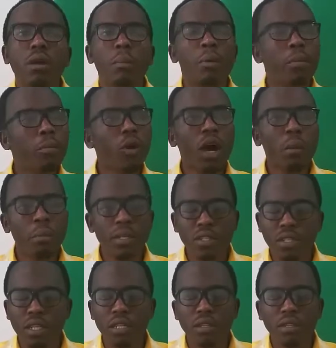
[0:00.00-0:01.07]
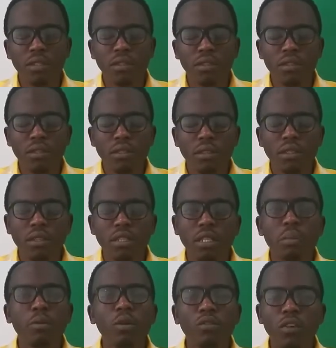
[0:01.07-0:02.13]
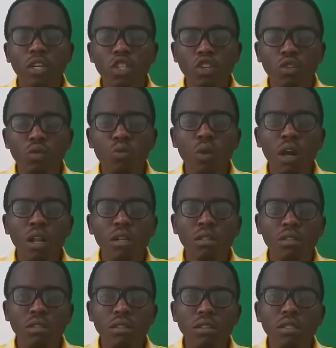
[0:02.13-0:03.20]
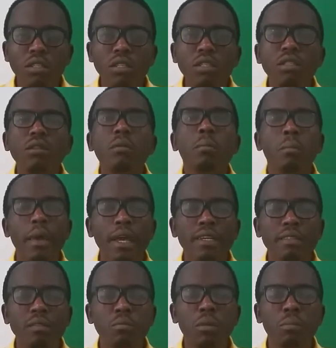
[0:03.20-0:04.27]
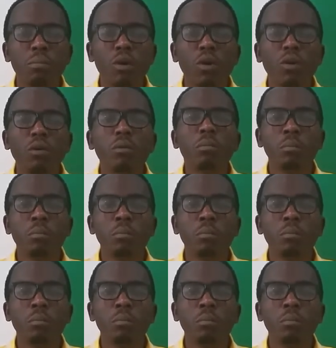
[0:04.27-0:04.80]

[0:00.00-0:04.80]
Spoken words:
people are busy. The professional world makes people